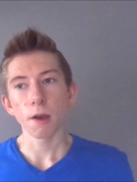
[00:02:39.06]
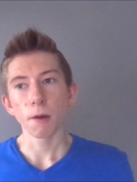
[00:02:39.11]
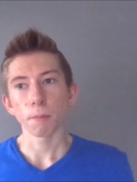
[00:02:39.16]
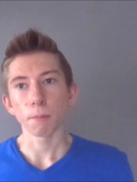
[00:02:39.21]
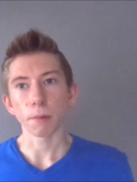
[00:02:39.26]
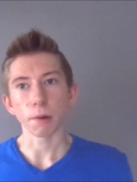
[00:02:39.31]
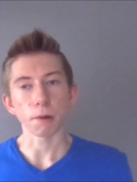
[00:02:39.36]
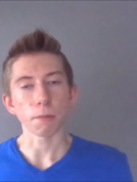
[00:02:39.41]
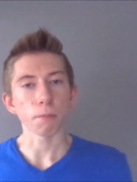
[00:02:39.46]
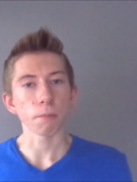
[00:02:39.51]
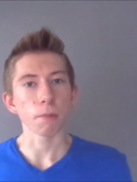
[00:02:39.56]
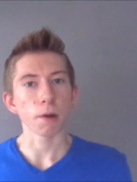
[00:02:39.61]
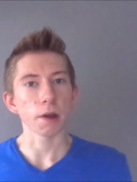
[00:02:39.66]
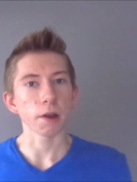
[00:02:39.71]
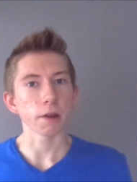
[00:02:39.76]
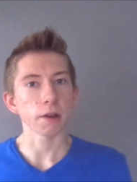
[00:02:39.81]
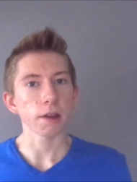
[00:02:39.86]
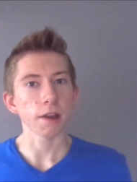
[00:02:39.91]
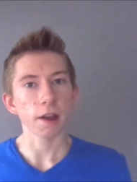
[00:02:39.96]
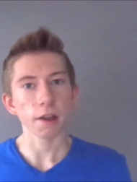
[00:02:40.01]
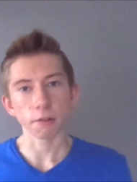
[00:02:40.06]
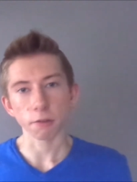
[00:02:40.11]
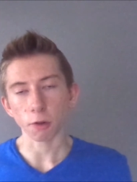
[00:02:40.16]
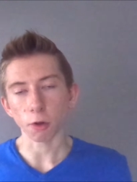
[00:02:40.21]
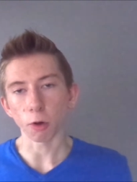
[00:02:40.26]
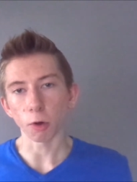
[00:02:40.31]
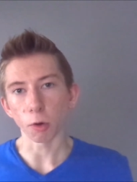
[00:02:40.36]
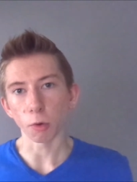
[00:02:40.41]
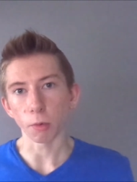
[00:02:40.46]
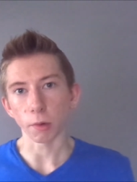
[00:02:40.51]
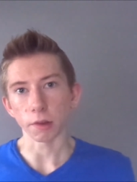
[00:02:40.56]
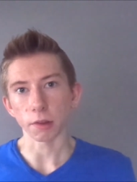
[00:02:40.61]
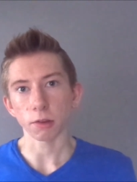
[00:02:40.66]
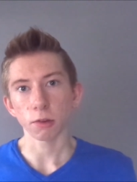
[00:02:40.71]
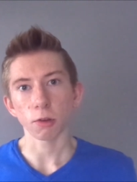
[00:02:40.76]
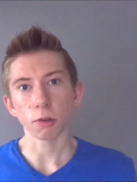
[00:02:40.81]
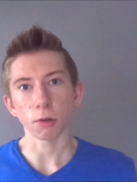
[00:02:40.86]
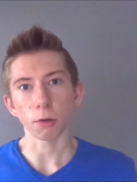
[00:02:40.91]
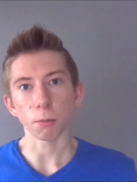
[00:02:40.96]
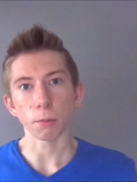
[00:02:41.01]
but my end goal was
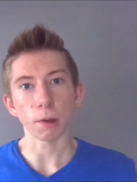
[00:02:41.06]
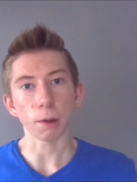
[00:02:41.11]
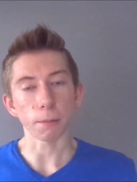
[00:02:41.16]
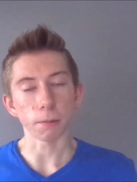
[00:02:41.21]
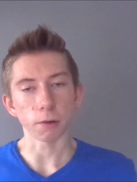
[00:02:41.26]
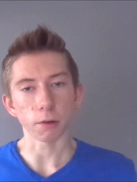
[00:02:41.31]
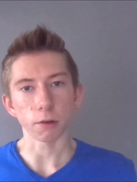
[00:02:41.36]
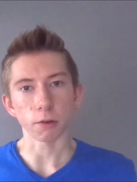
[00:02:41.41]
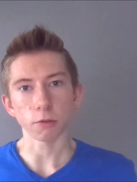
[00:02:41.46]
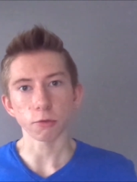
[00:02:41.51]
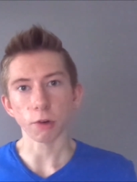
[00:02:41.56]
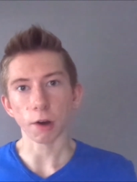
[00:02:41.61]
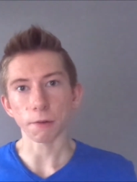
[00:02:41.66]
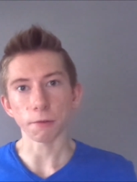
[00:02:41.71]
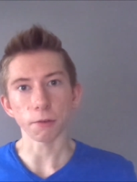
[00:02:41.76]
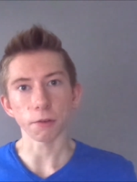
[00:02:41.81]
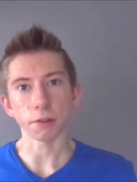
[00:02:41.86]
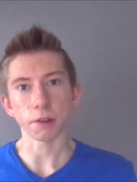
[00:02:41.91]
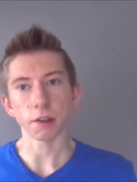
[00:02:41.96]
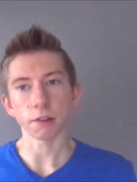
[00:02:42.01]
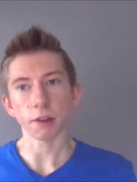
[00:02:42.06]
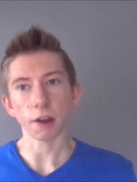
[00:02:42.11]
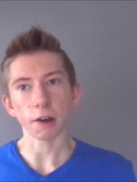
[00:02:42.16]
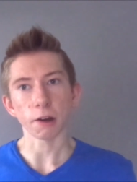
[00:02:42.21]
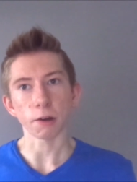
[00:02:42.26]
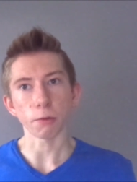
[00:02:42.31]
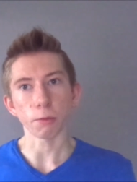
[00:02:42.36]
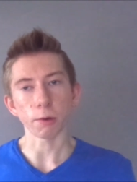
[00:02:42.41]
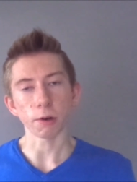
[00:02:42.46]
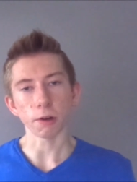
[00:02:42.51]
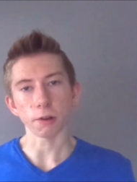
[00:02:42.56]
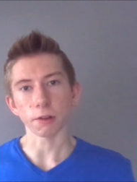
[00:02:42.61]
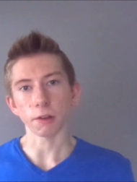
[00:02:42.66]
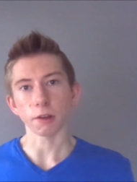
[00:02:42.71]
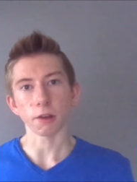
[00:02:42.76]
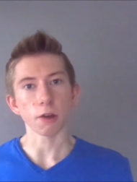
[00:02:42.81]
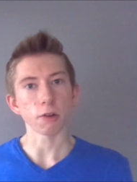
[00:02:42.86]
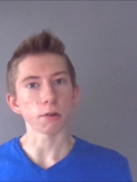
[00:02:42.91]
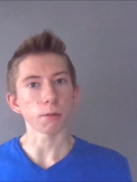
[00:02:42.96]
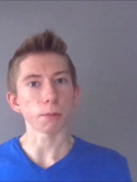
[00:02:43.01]
to be able to travel the entire world and
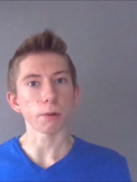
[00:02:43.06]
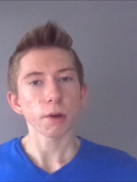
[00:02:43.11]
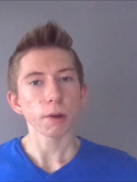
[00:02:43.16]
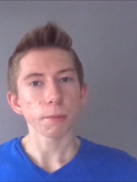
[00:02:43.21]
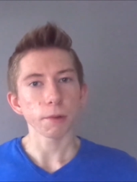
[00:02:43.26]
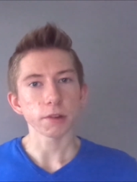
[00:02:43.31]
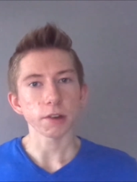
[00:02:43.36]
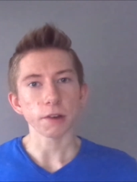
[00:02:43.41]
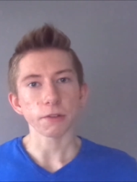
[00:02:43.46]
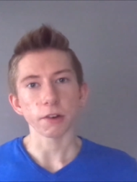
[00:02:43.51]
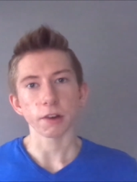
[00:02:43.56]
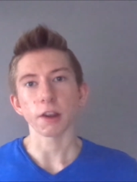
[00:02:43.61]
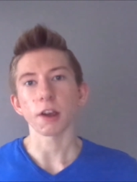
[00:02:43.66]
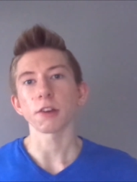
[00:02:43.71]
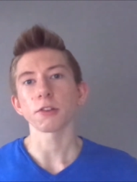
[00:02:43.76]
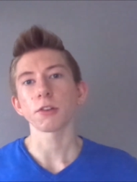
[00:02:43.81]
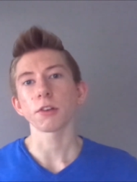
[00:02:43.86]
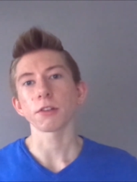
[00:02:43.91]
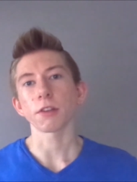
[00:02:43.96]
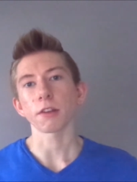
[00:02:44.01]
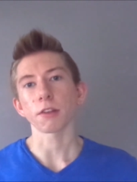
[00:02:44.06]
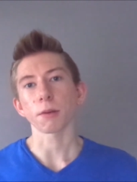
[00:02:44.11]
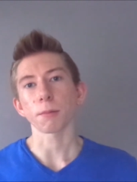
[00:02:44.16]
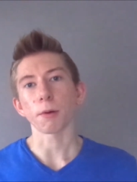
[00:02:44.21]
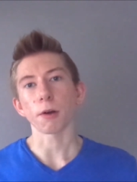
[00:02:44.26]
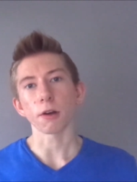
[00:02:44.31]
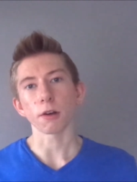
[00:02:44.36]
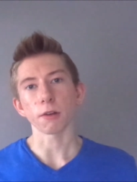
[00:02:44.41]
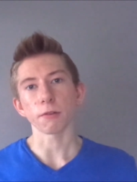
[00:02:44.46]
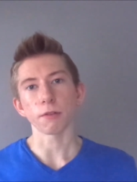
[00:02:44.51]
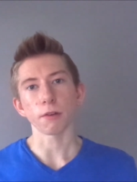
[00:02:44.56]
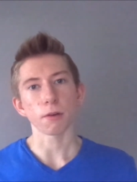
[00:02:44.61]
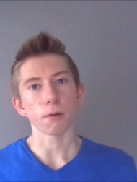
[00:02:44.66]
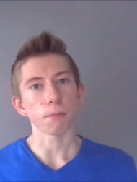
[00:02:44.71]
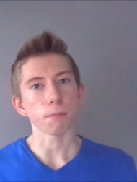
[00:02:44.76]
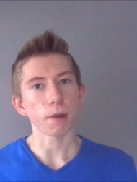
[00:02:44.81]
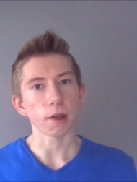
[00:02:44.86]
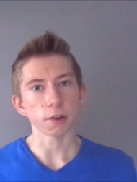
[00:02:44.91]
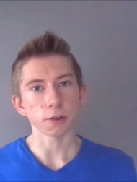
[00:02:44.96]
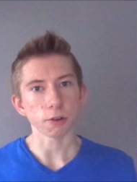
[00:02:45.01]
go to pretty much every country that's a part of a
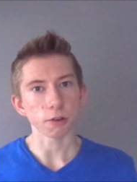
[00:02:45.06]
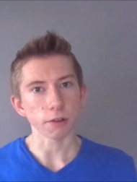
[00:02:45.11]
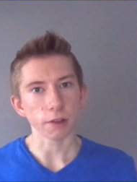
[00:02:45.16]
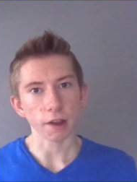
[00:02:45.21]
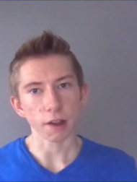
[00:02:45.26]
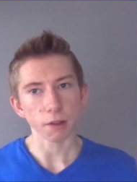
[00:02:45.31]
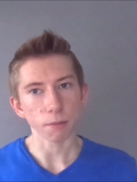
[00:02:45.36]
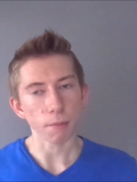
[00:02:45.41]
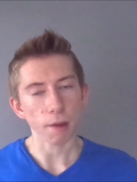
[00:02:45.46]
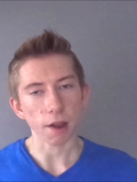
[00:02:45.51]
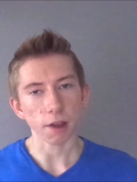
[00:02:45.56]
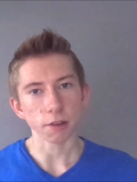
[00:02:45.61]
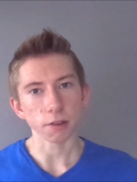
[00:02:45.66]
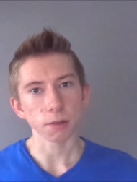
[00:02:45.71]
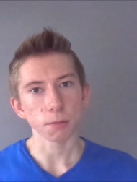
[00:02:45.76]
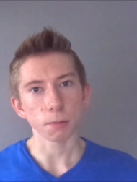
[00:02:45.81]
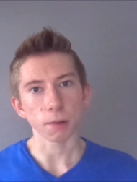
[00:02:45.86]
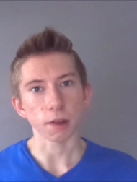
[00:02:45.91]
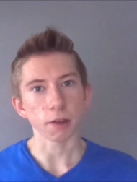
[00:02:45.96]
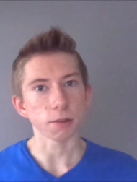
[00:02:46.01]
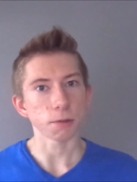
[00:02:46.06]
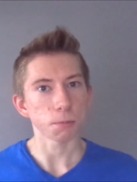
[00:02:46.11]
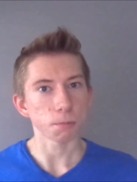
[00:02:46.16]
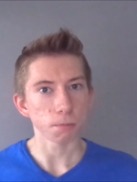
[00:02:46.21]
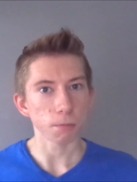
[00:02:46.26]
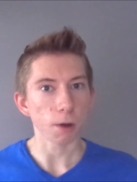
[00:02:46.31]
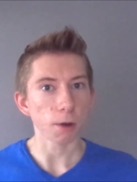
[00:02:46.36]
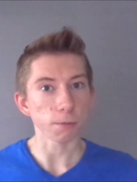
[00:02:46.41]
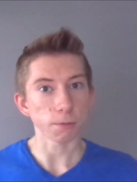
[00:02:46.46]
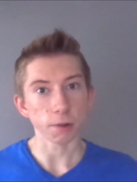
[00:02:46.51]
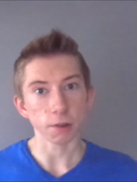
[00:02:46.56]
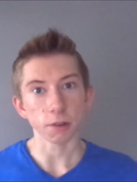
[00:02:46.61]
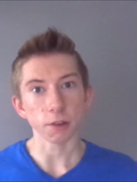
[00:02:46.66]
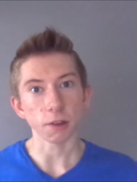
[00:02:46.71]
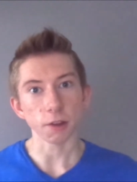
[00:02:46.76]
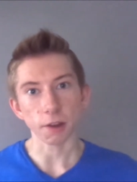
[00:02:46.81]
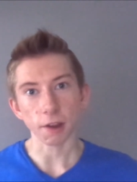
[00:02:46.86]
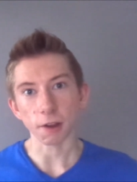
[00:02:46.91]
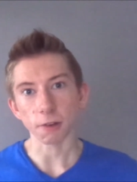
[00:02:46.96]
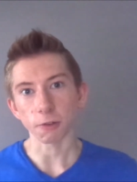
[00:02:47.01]
major land mass, because obviously you
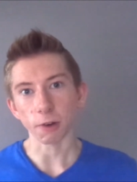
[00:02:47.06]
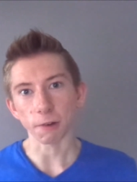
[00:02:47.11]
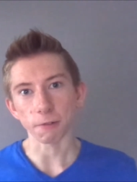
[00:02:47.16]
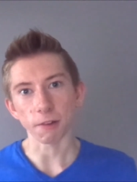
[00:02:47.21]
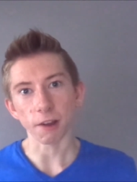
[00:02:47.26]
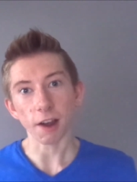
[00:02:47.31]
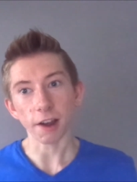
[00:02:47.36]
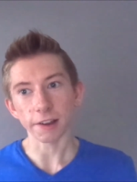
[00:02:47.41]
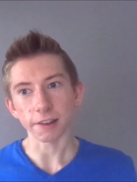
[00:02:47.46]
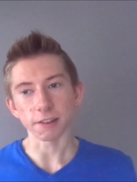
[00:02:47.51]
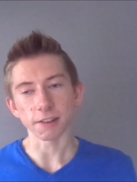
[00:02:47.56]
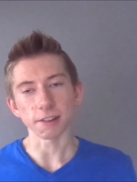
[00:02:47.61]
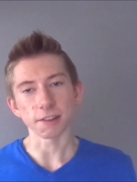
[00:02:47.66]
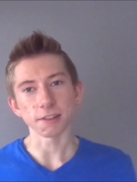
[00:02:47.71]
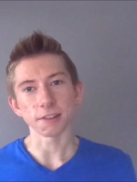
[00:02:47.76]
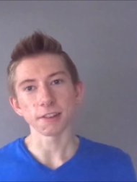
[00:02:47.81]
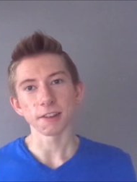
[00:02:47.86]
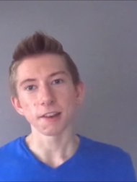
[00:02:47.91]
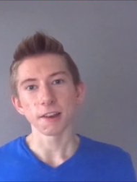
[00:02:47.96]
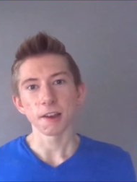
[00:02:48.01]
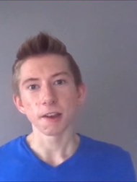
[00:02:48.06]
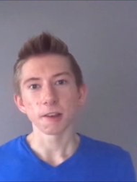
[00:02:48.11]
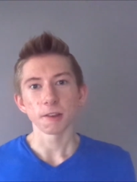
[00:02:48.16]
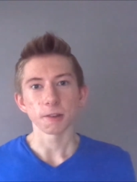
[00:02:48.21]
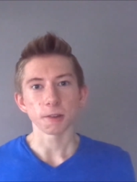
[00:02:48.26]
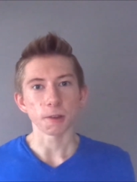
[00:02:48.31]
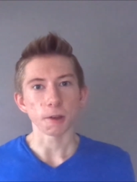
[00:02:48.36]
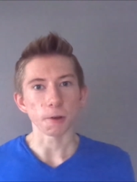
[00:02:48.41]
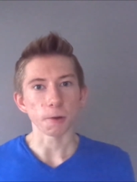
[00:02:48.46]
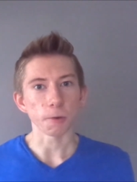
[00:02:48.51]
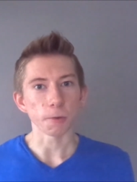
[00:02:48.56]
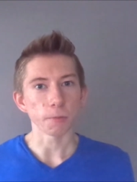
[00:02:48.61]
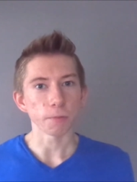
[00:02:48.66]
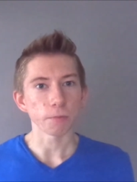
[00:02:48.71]
can't drive to islands. So